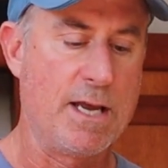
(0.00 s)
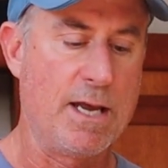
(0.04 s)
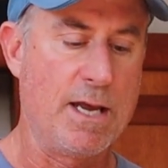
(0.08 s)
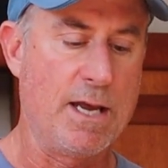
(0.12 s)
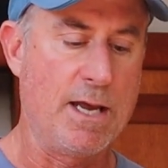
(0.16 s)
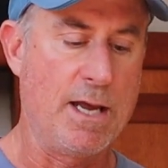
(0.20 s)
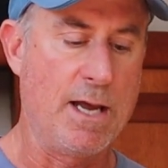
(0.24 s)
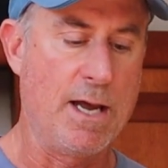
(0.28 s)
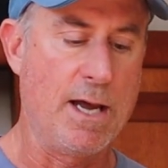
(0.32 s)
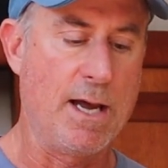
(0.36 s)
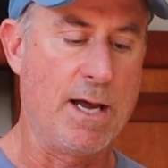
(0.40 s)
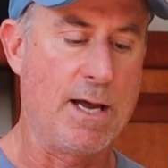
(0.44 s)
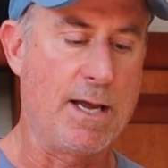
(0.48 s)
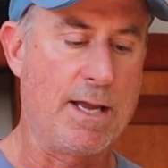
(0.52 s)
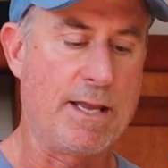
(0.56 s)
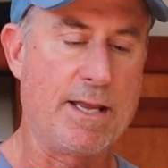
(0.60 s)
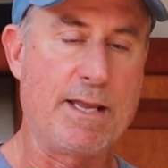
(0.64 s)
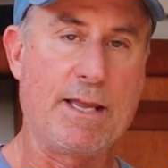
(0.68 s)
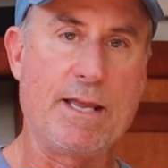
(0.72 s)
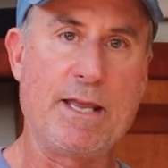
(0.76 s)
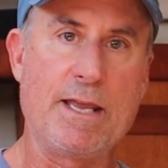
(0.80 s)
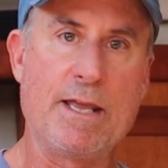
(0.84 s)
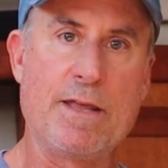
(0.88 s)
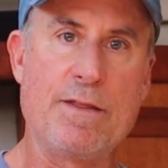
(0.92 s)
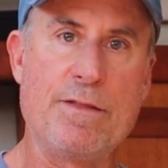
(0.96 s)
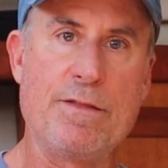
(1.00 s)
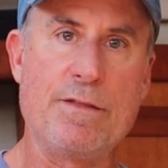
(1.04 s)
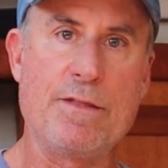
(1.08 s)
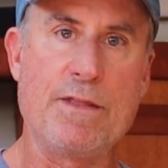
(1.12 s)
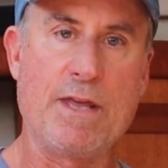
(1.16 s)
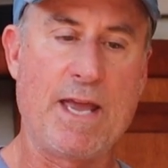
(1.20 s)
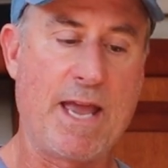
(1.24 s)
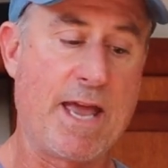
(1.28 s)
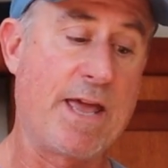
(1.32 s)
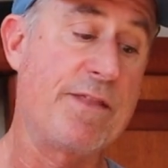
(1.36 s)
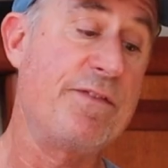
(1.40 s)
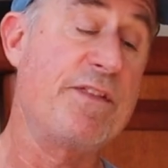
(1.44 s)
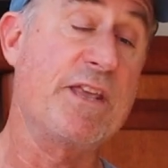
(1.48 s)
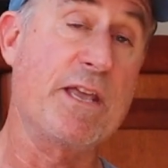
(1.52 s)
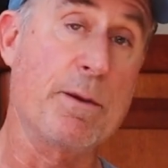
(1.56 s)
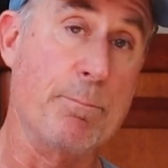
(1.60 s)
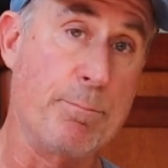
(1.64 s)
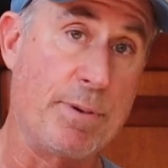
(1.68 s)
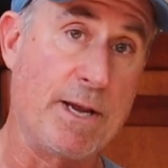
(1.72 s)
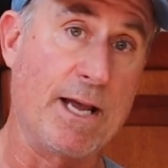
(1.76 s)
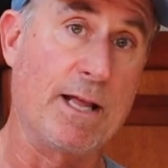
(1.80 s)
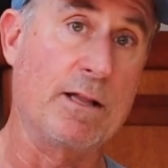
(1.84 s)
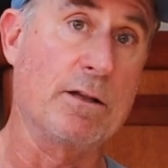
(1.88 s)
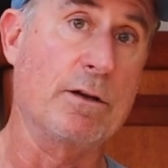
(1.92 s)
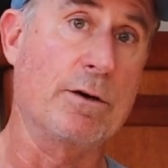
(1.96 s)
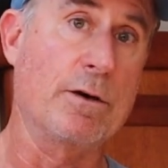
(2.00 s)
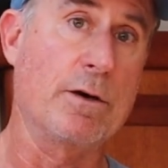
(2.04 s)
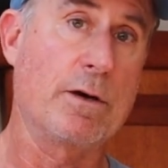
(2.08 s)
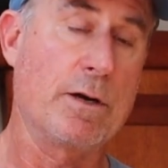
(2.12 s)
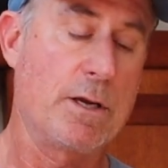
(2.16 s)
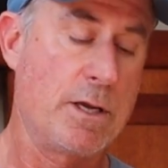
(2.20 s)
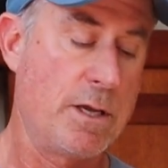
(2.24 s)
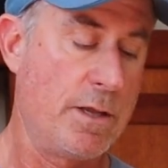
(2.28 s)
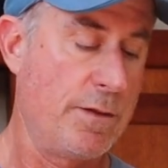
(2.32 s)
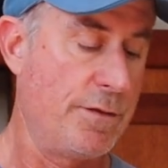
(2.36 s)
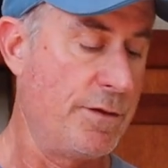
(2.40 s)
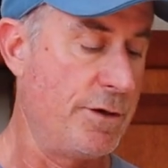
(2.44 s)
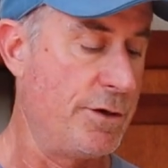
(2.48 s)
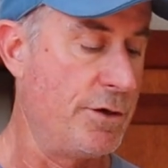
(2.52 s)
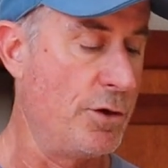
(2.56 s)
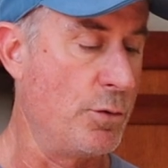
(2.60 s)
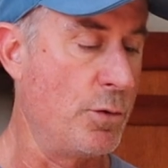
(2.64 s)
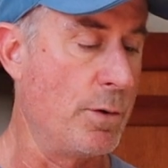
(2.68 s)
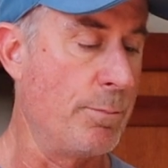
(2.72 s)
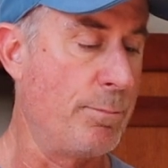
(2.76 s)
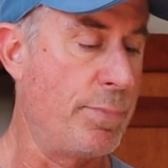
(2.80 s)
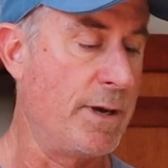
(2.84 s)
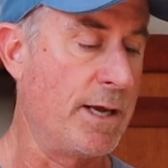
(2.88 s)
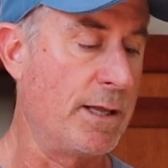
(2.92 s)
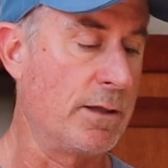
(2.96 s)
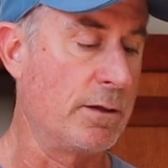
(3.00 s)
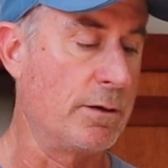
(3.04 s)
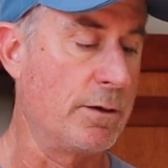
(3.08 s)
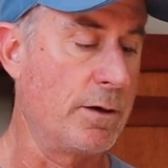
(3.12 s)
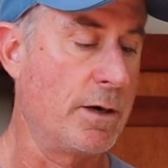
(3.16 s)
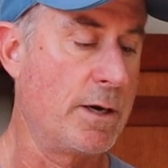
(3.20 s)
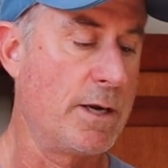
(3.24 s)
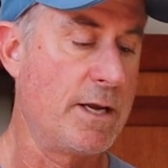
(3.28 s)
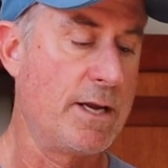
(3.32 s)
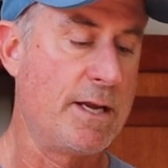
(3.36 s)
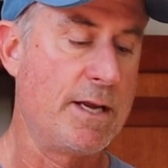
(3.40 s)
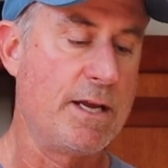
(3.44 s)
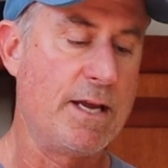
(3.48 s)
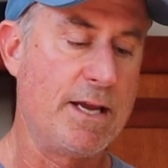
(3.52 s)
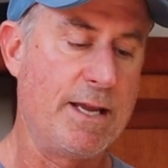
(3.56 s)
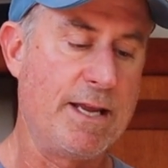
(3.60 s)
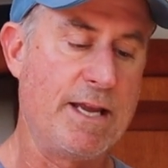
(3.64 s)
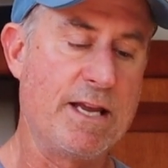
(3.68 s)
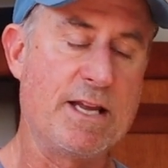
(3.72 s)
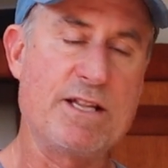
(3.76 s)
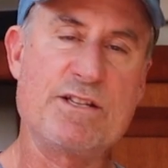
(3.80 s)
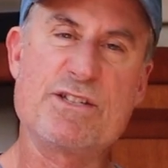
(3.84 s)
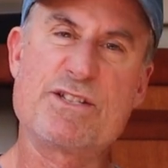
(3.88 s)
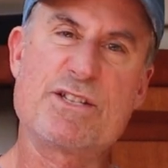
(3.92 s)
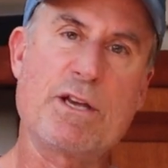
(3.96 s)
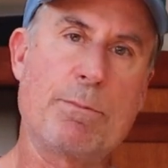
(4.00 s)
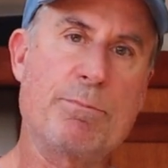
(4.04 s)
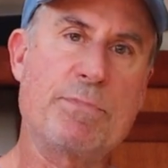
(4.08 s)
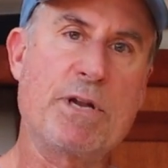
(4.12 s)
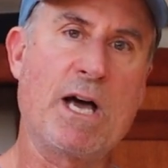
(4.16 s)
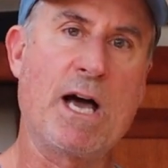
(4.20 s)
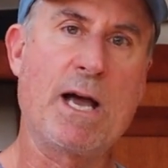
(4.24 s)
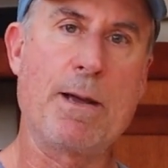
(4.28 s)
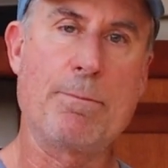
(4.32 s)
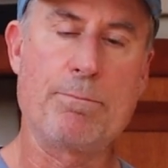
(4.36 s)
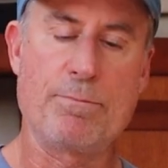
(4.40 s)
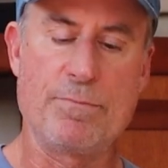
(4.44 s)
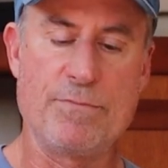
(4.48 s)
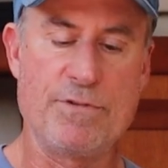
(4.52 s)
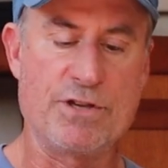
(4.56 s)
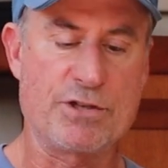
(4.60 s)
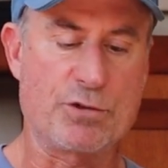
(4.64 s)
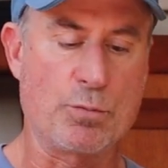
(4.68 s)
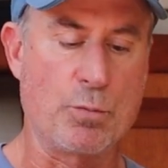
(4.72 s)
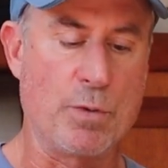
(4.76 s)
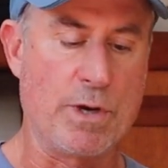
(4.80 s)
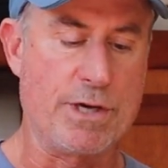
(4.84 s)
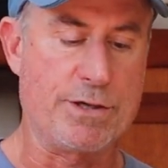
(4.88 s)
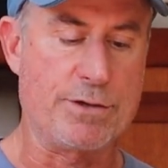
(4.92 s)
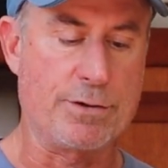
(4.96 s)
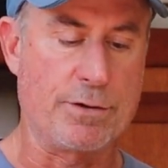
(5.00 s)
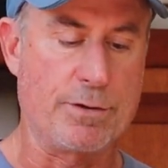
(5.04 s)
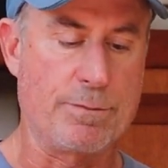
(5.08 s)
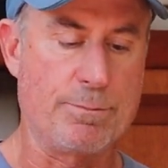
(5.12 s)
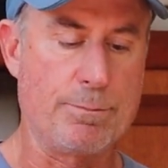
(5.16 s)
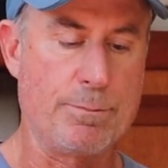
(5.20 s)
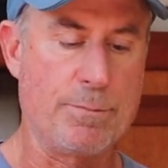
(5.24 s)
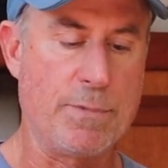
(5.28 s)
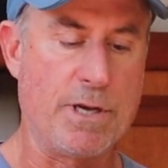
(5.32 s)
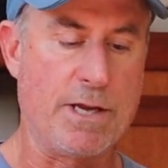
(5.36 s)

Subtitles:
and the impeller, the new impeller, in sometime this winter.